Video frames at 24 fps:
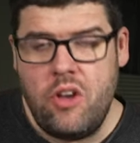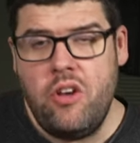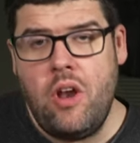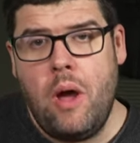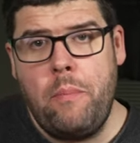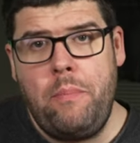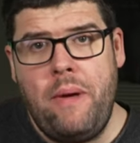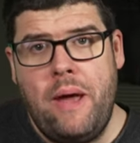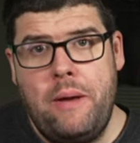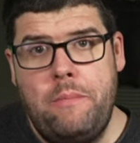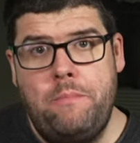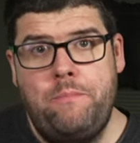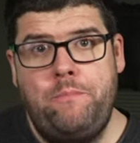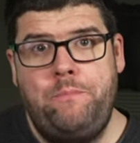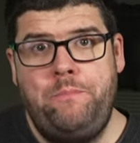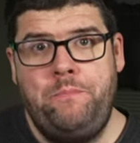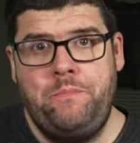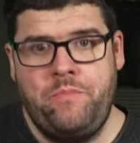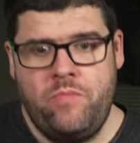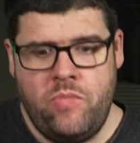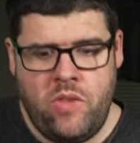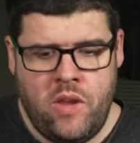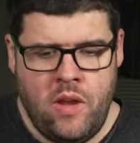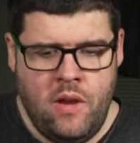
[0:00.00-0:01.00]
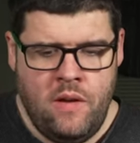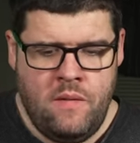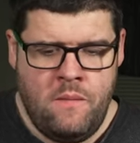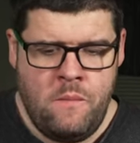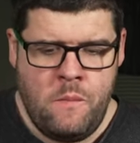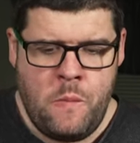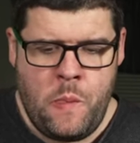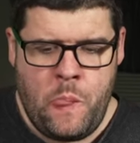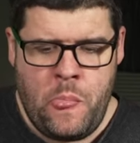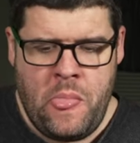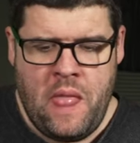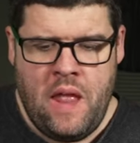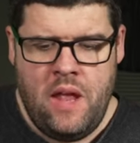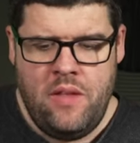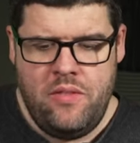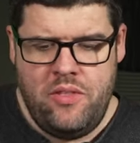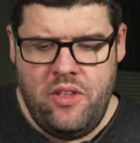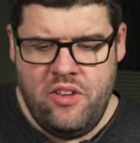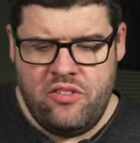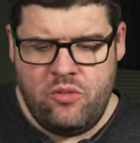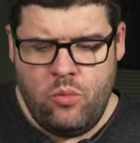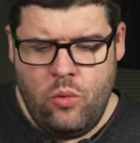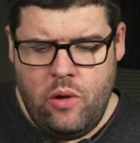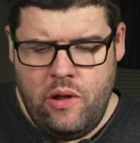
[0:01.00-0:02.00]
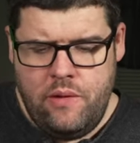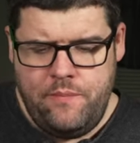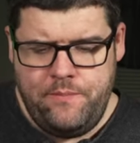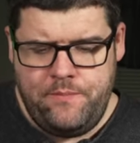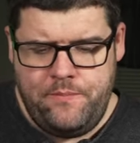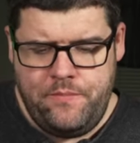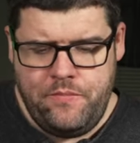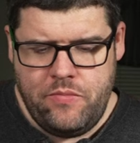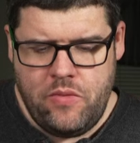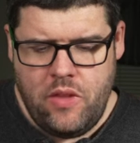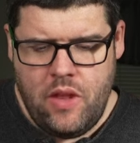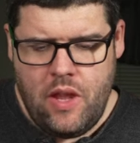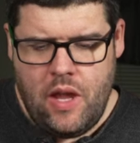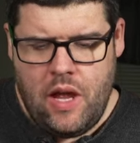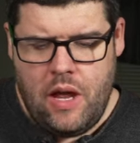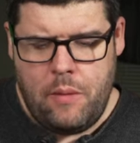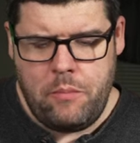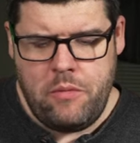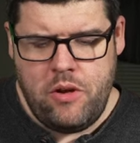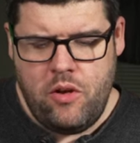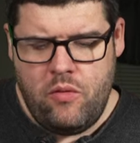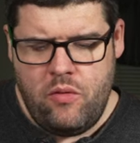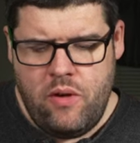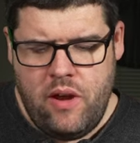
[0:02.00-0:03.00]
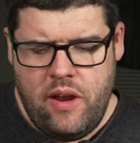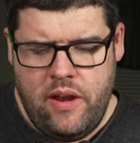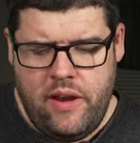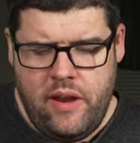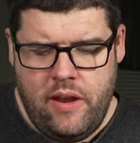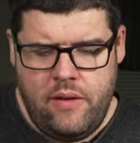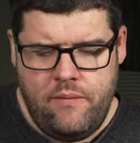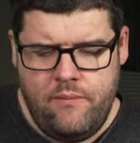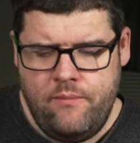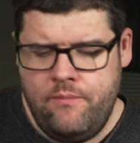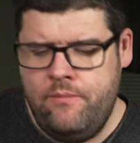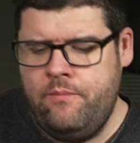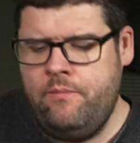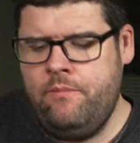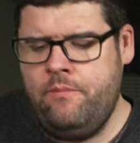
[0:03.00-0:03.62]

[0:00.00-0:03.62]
Not bad. This one, I'm gonna rate it